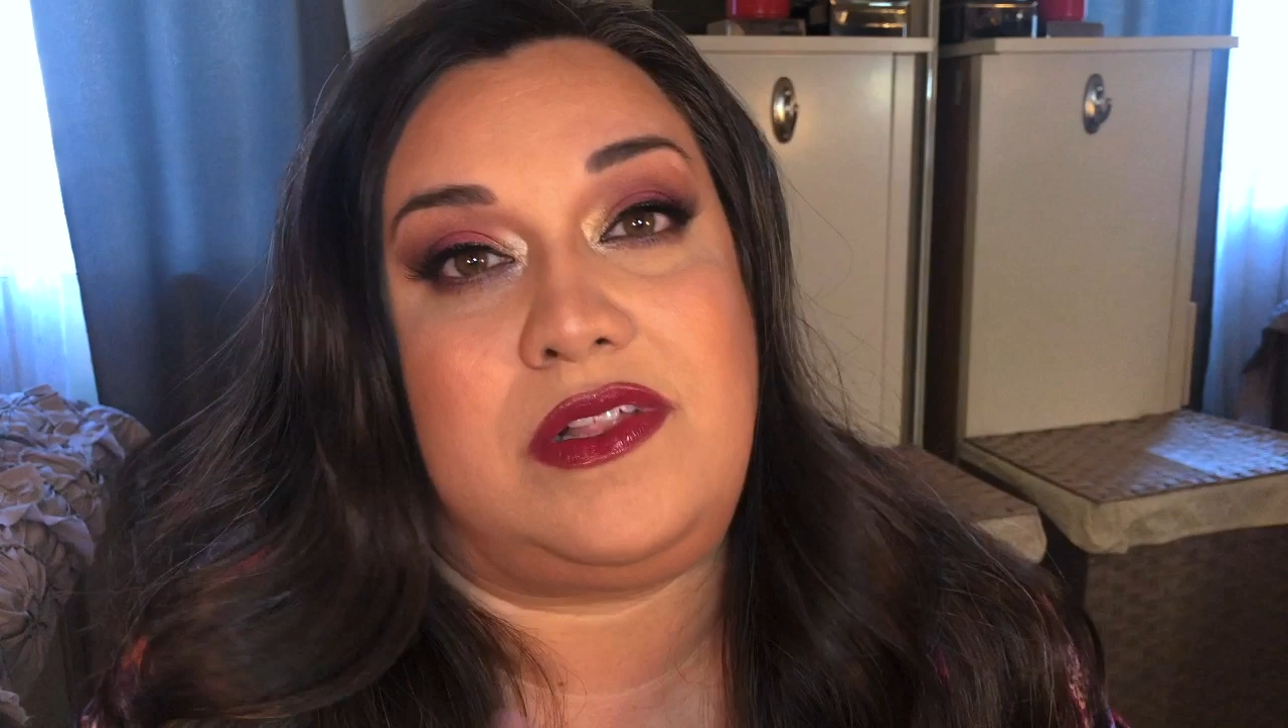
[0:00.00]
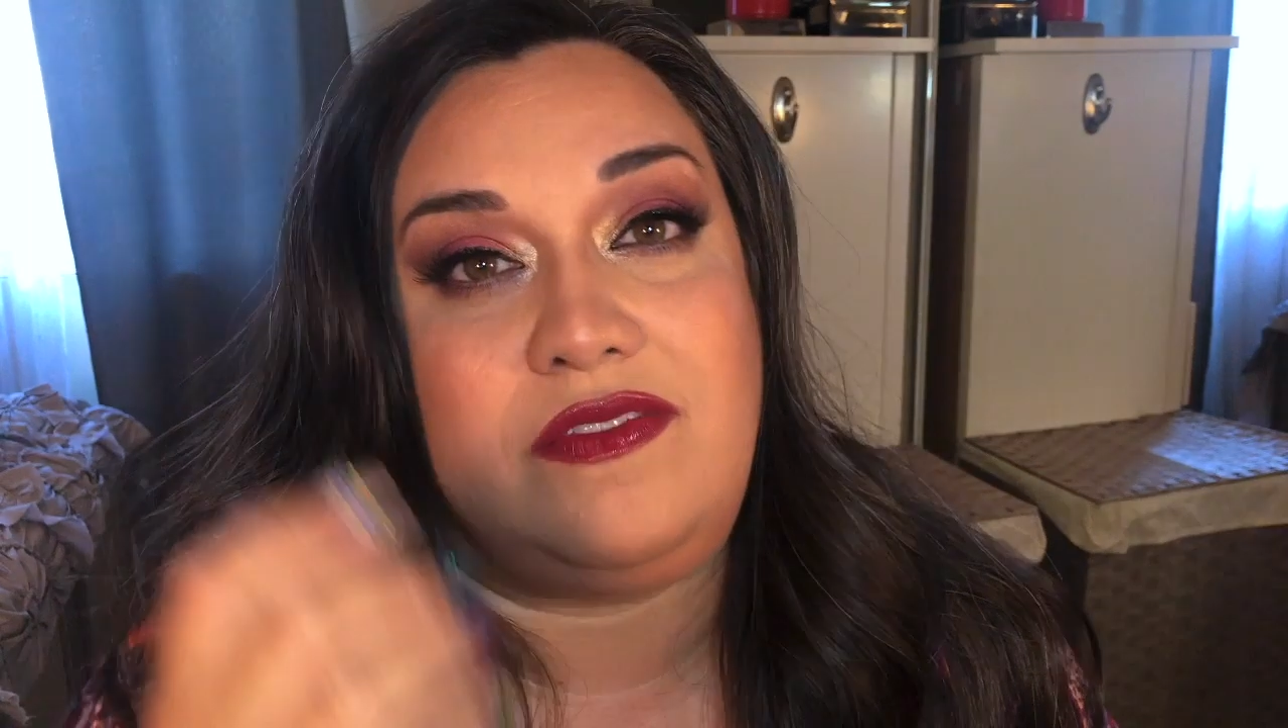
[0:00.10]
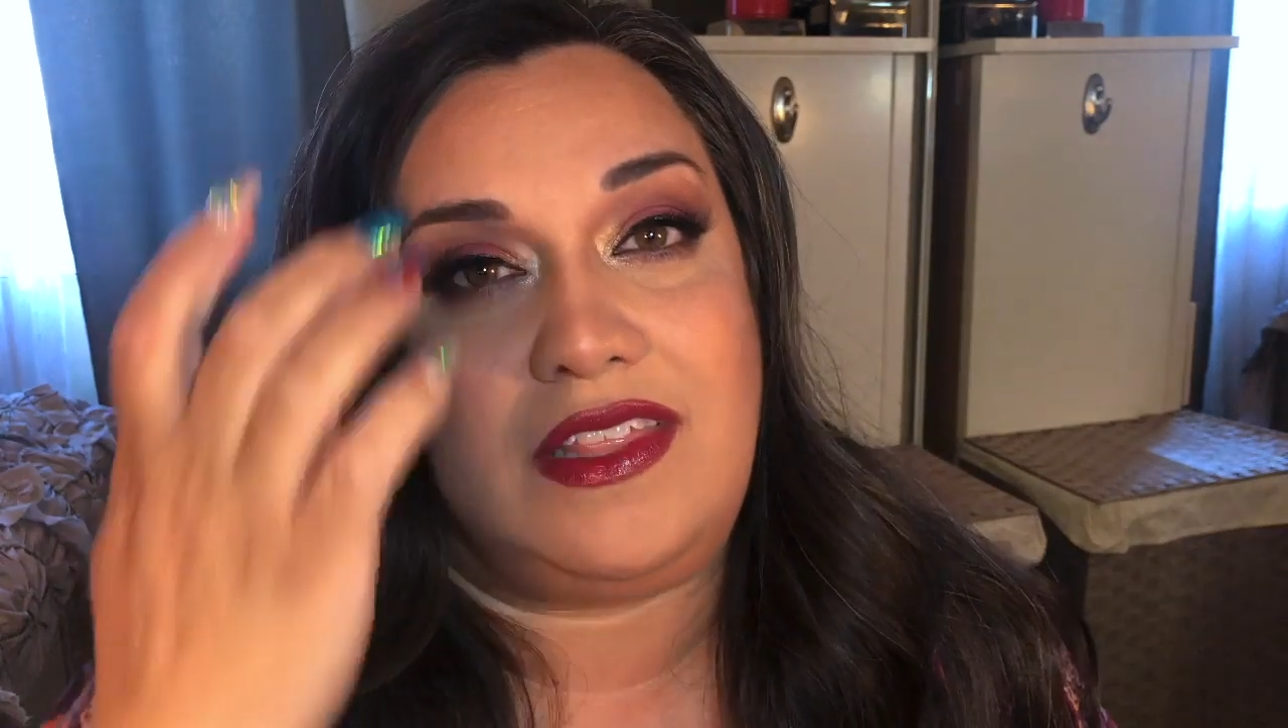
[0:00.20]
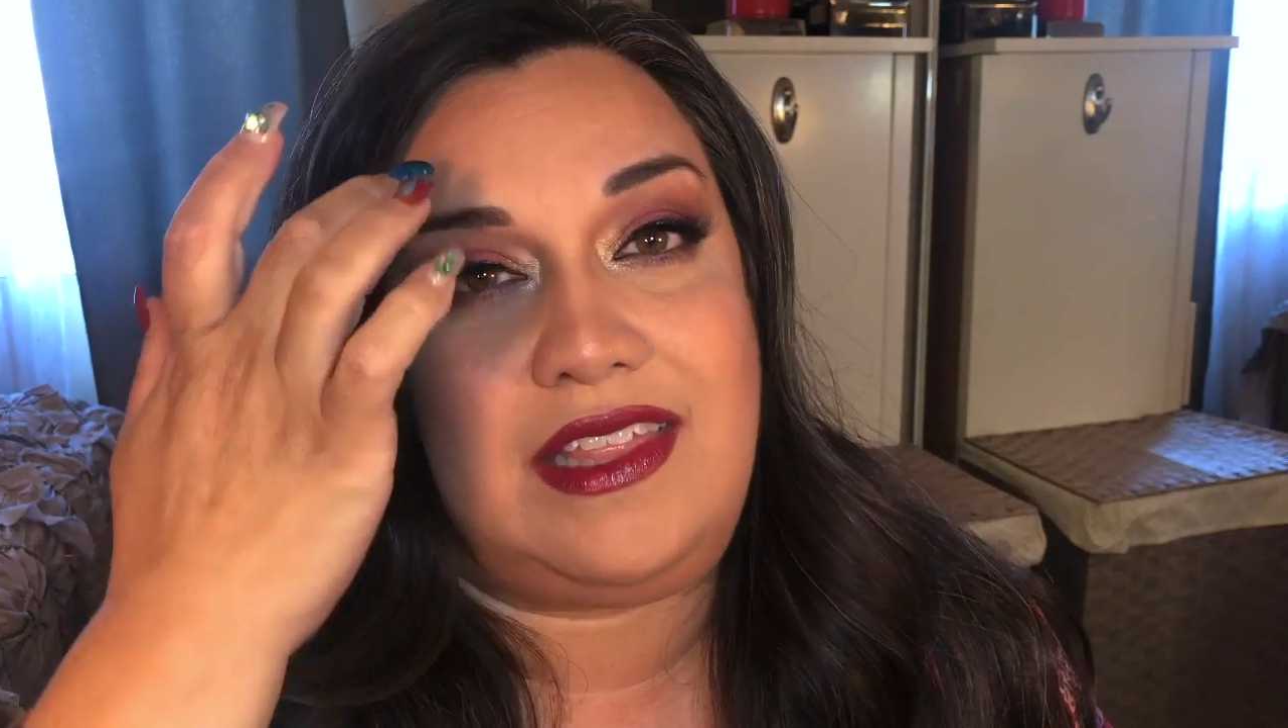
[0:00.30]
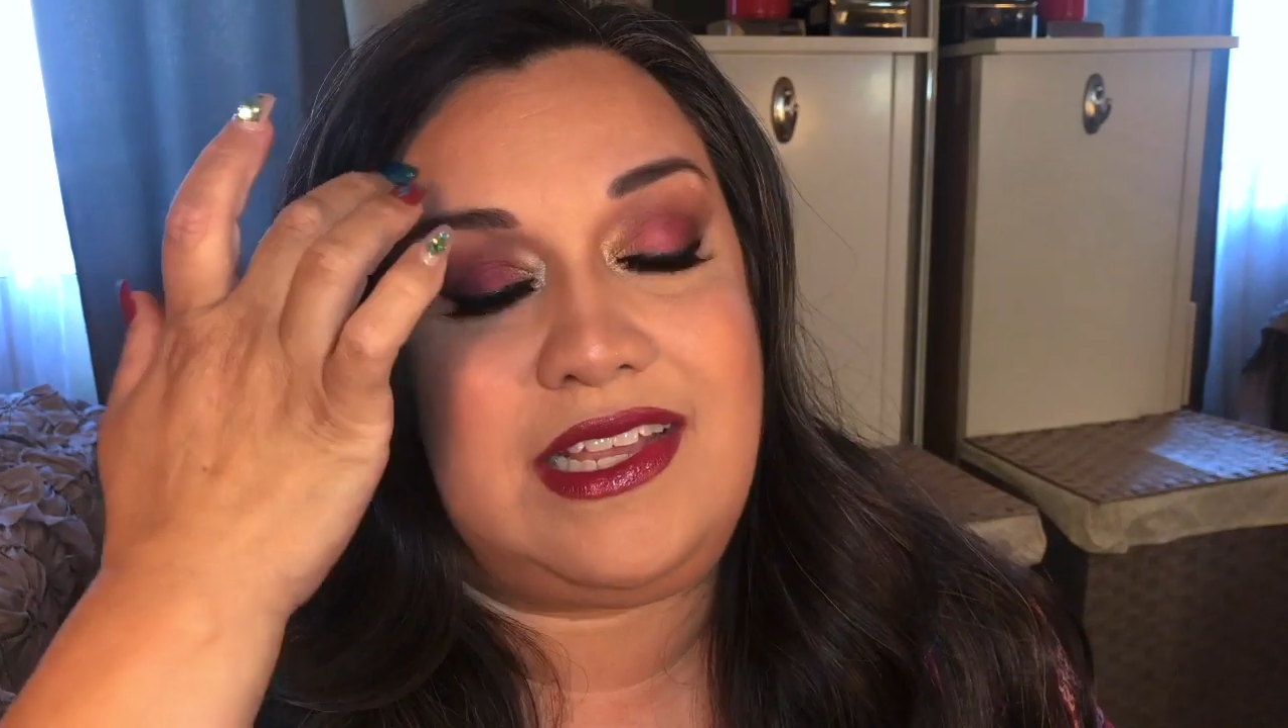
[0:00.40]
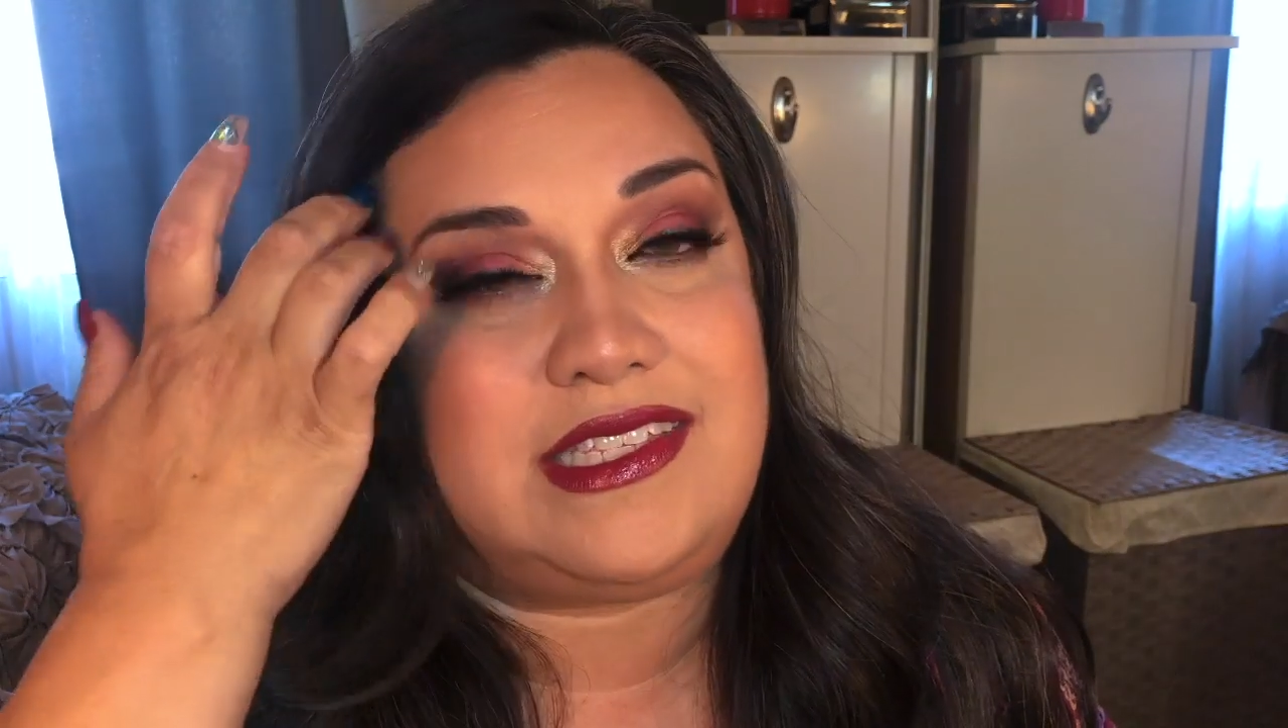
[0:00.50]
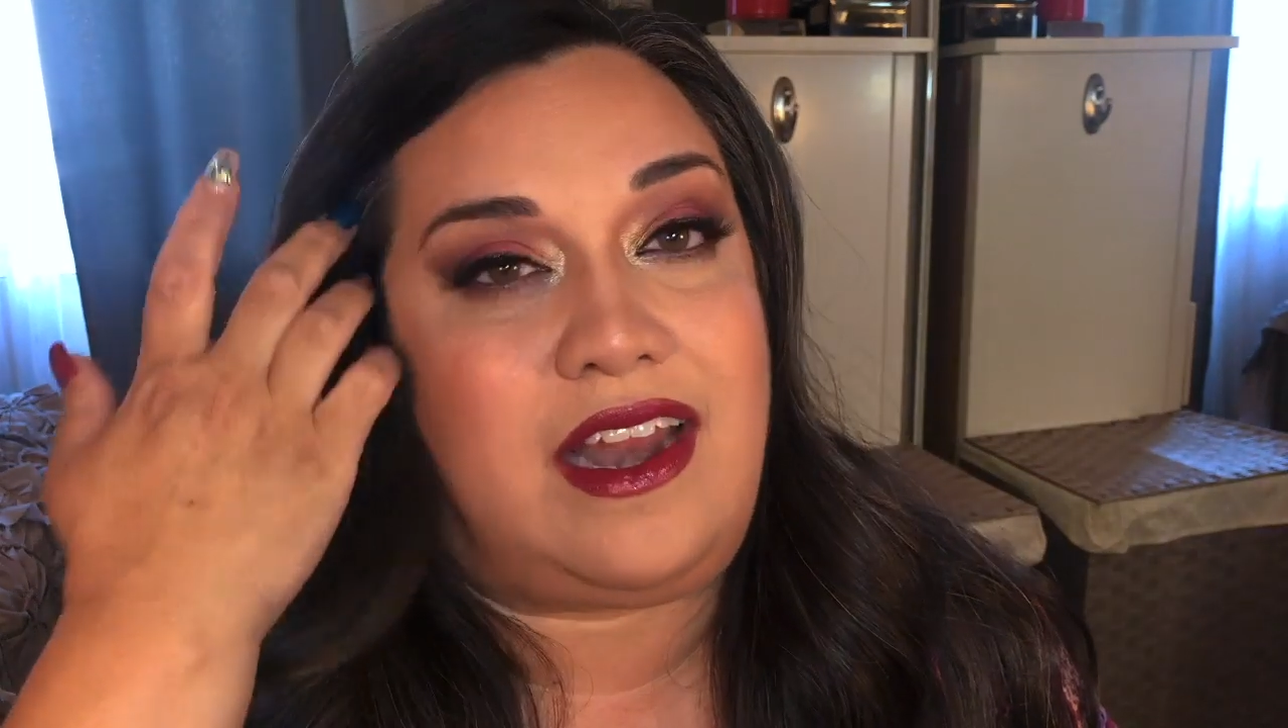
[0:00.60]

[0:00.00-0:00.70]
of the things that